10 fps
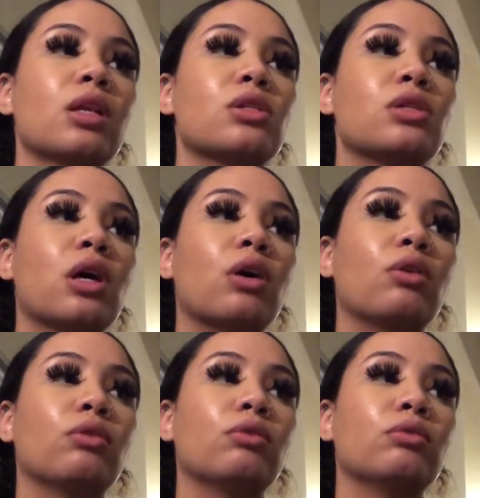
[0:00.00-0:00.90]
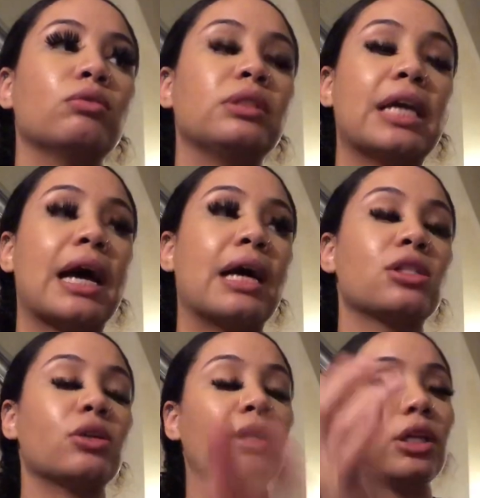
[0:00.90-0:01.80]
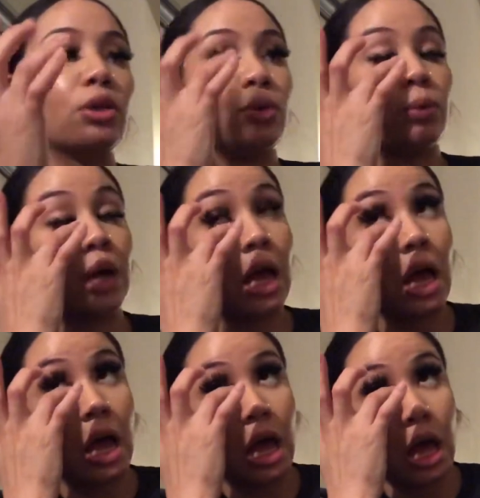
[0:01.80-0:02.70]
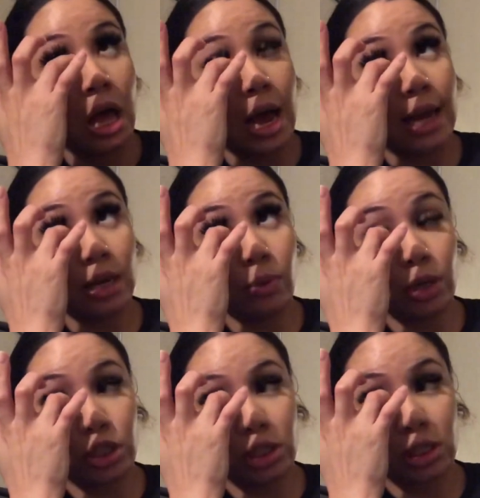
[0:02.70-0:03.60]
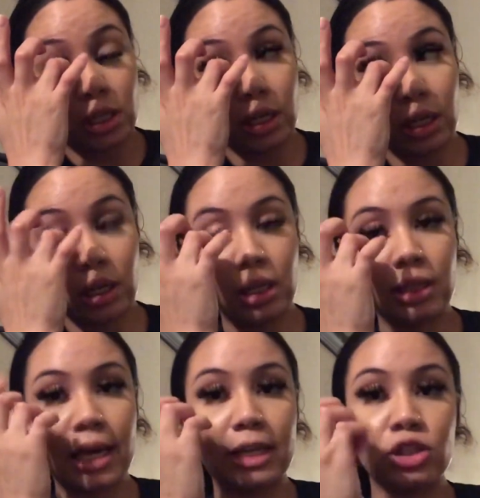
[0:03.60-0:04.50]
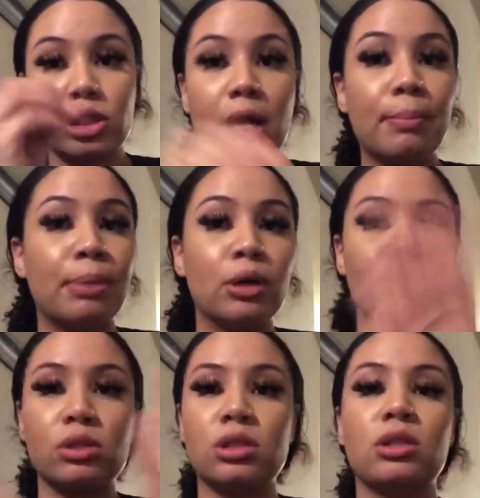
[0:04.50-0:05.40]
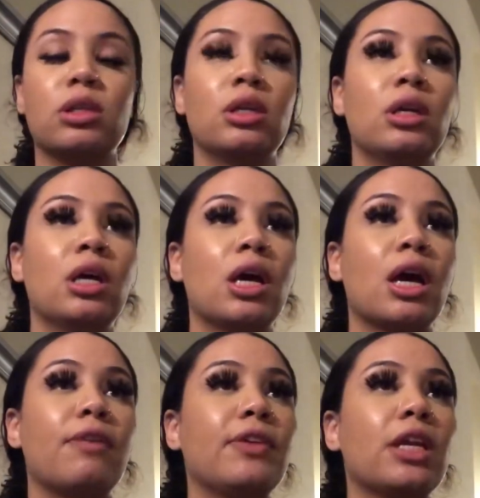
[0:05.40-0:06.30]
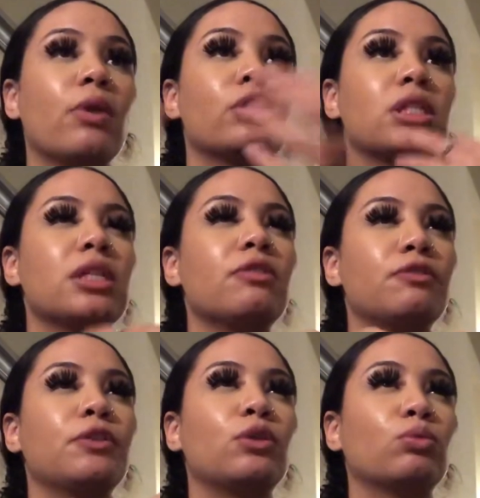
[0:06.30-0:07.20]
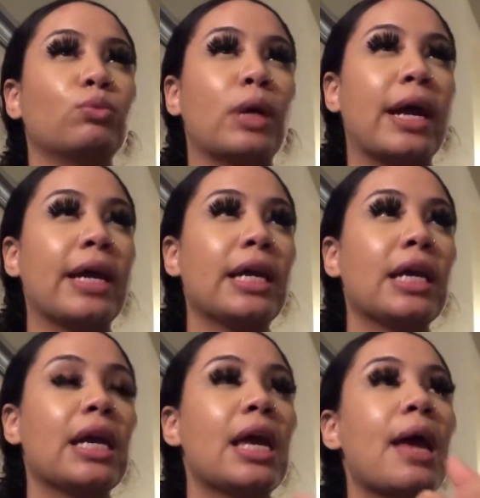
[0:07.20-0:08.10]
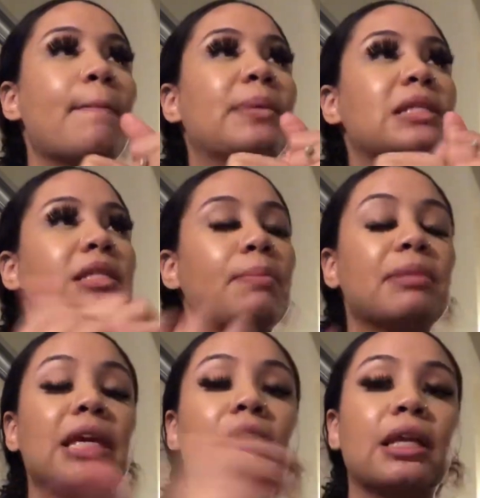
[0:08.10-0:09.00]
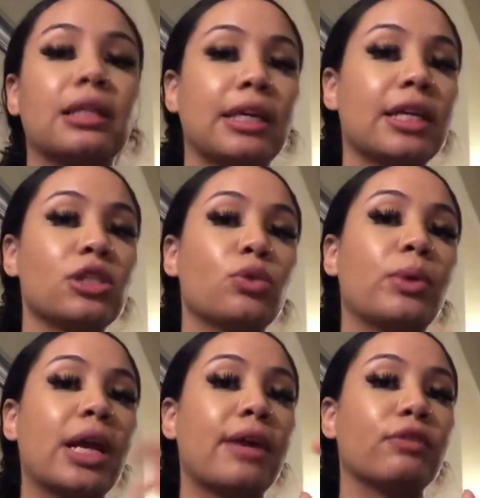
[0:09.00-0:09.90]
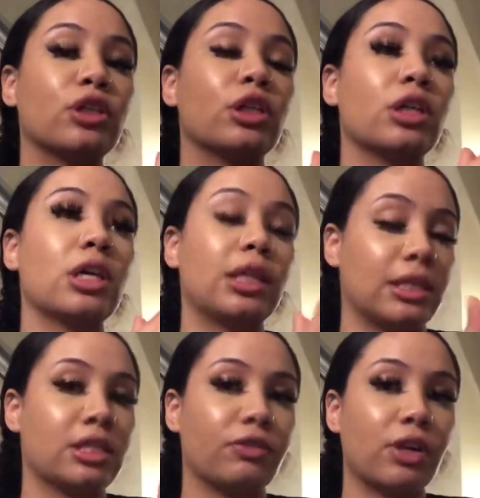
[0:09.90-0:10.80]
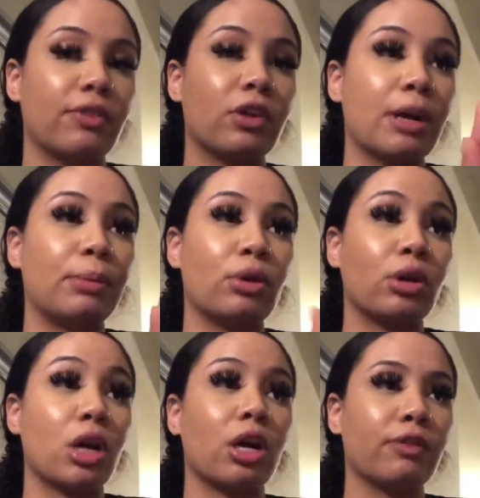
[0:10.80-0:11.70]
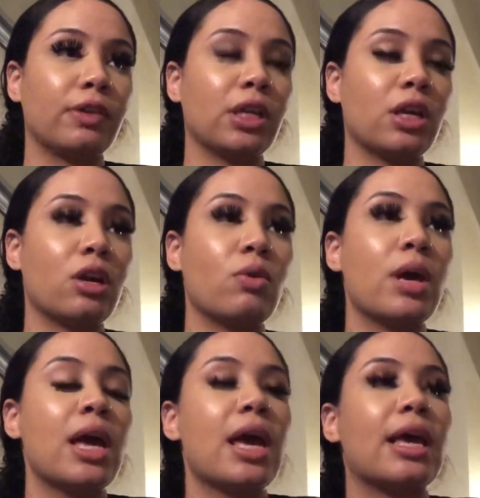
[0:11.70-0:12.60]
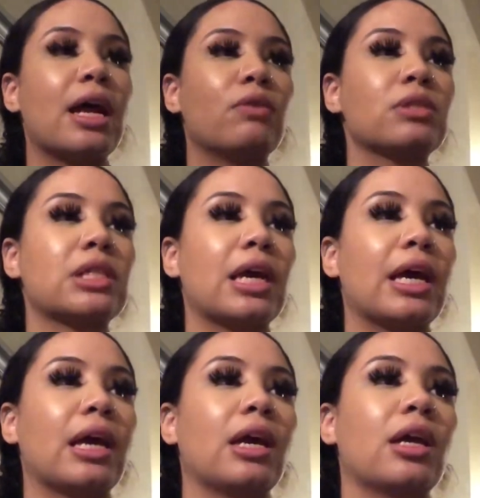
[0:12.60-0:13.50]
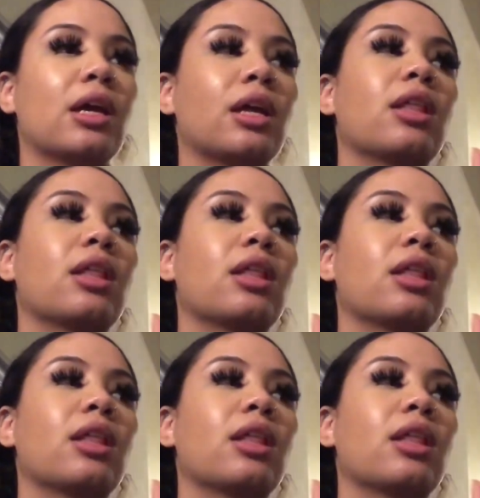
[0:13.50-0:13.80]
So yeah, so anywho, I didn't want to just come post a video. It just didn't feel right. But something clicked whenever Alyssa Forever uploaded her video, and I was like,